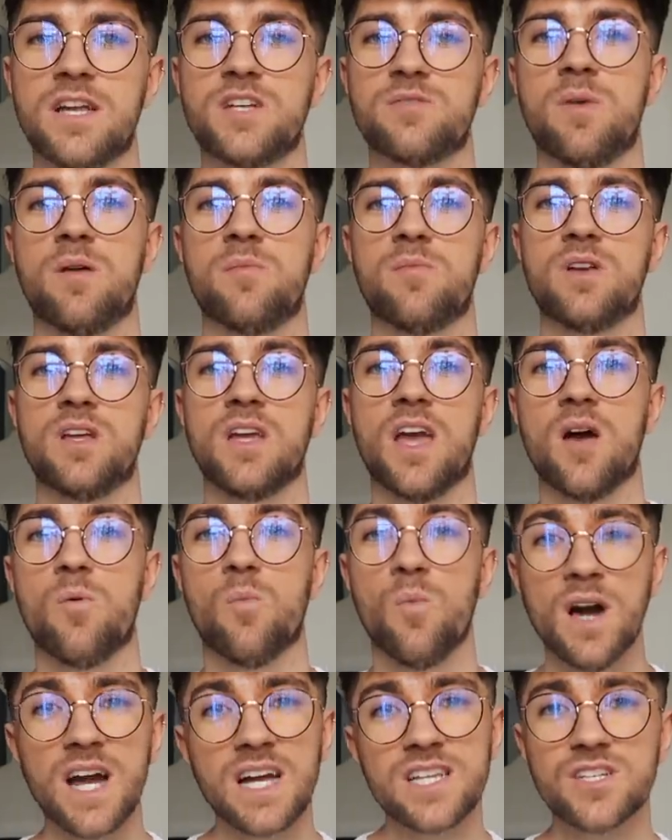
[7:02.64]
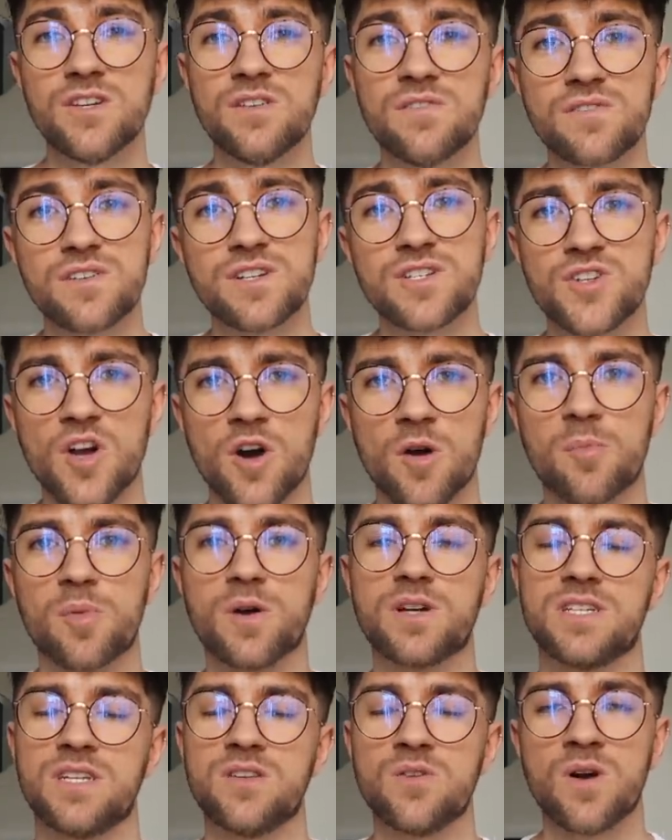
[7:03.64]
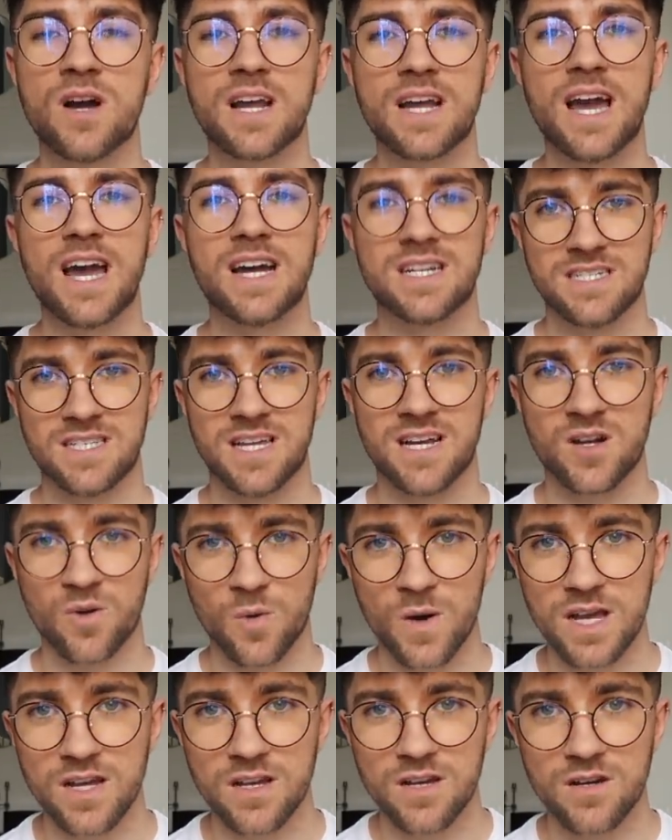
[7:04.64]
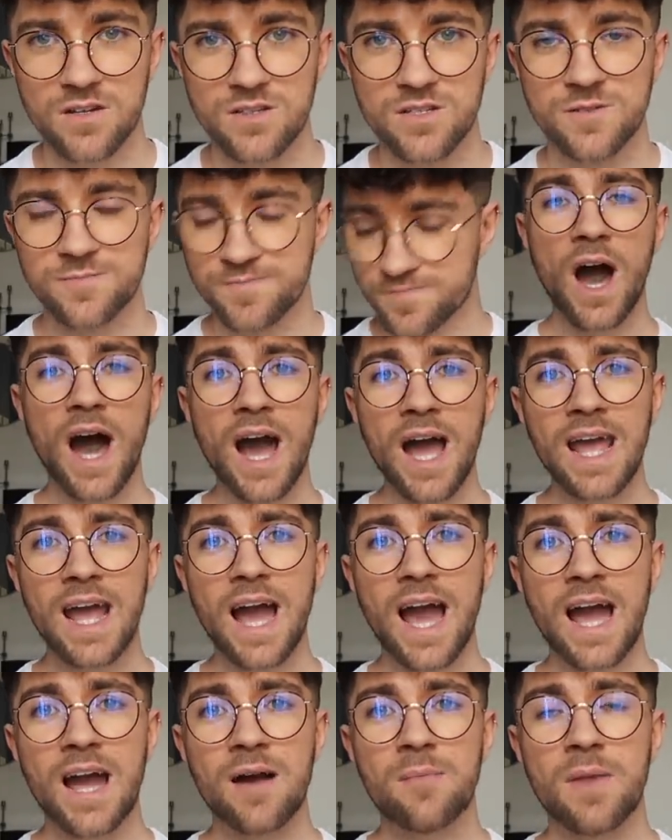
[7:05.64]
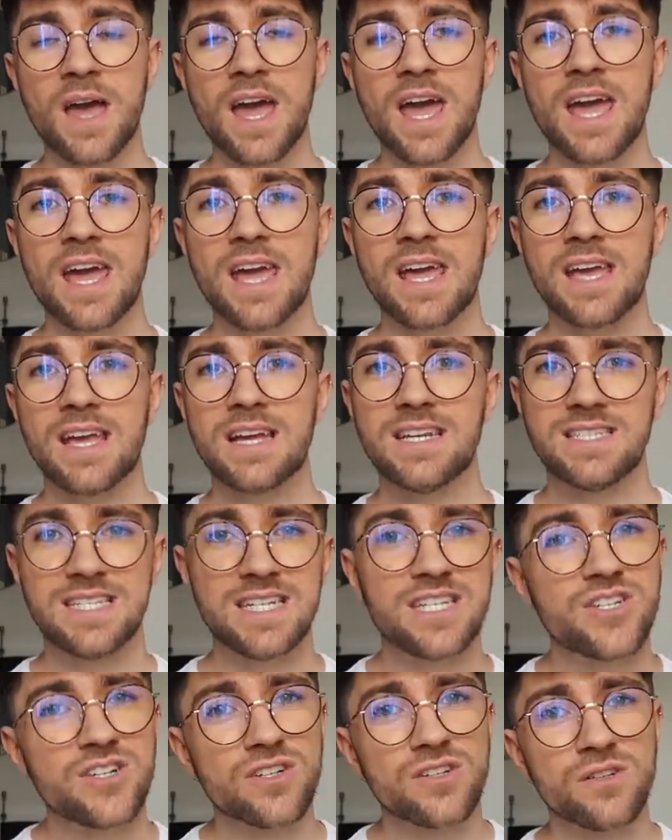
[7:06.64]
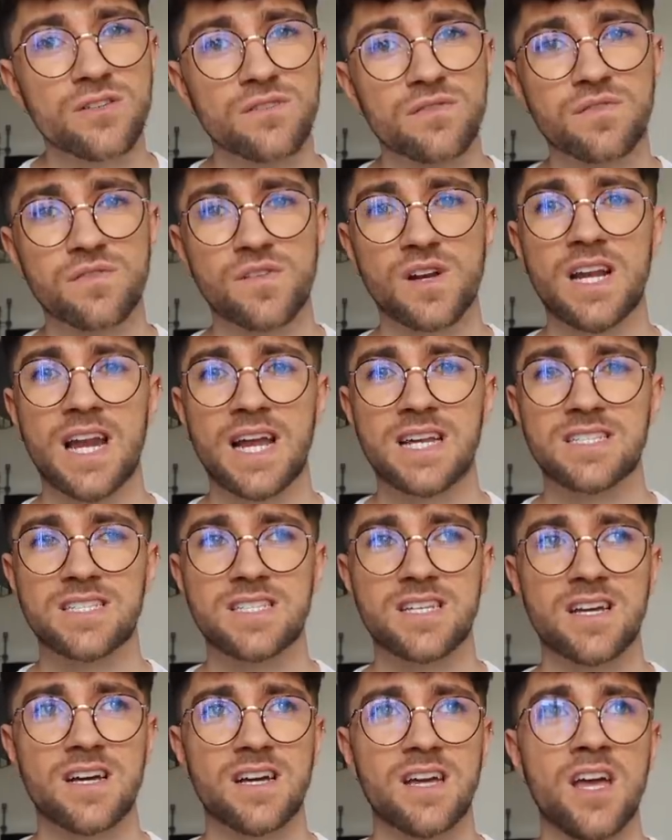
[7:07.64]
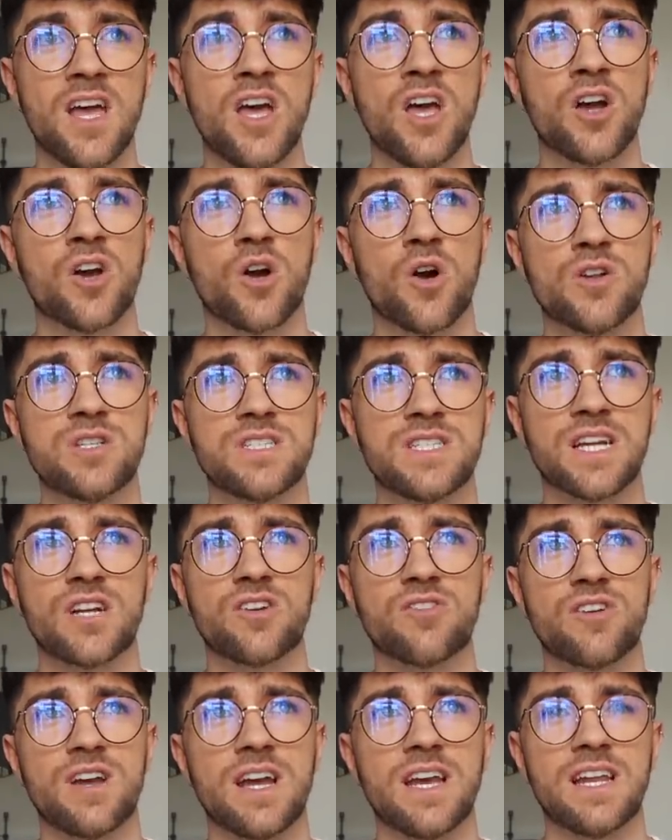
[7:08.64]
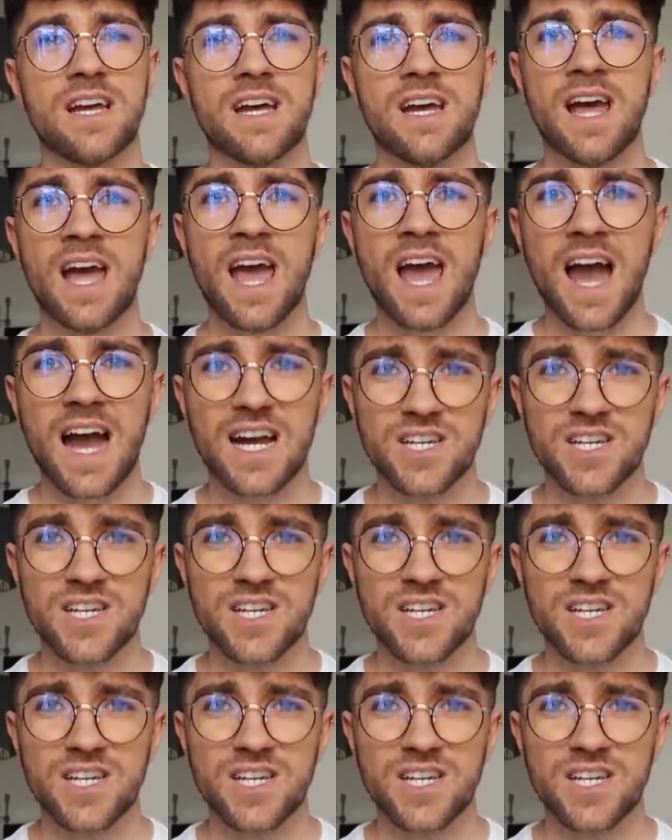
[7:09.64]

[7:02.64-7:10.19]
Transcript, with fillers: manage my money and what I do for a job, because I know I get asked that quite a lot. Well, I am a digital freelancer, content creator.